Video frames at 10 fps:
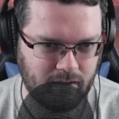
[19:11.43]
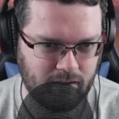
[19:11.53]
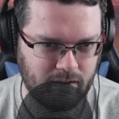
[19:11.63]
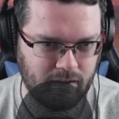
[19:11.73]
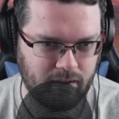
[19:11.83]

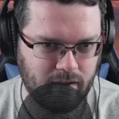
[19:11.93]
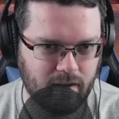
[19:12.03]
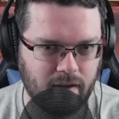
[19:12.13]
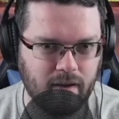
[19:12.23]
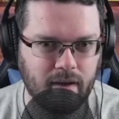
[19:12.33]

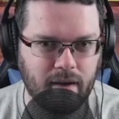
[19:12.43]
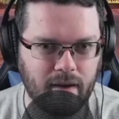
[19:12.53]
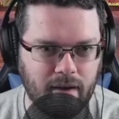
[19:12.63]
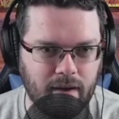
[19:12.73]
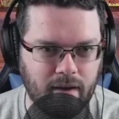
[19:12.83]

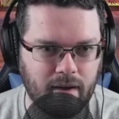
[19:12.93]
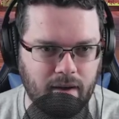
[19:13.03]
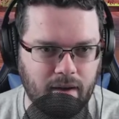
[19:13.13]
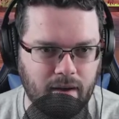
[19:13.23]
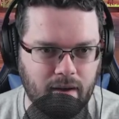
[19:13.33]

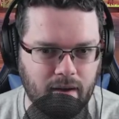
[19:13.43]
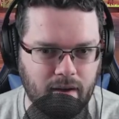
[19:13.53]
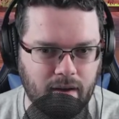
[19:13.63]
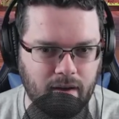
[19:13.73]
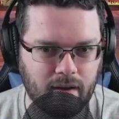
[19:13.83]

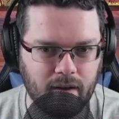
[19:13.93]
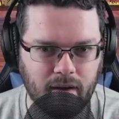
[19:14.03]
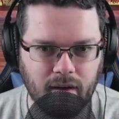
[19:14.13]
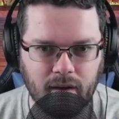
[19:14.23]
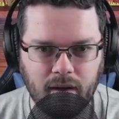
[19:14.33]

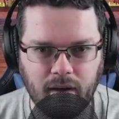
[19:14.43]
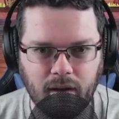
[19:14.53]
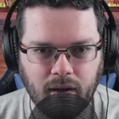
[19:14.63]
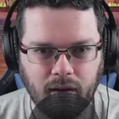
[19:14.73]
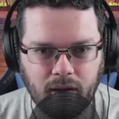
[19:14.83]

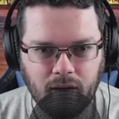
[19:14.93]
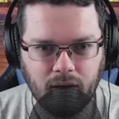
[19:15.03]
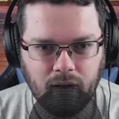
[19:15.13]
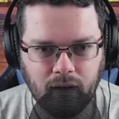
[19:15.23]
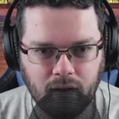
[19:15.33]

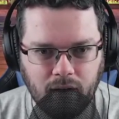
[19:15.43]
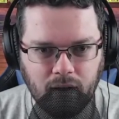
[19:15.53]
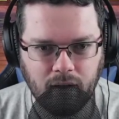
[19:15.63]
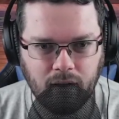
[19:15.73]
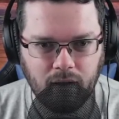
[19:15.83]

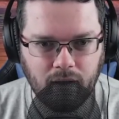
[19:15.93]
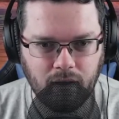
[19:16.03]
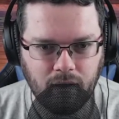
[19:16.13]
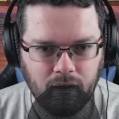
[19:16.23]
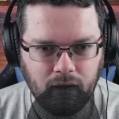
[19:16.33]

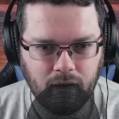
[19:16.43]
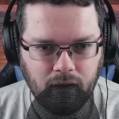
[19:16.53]
(silence)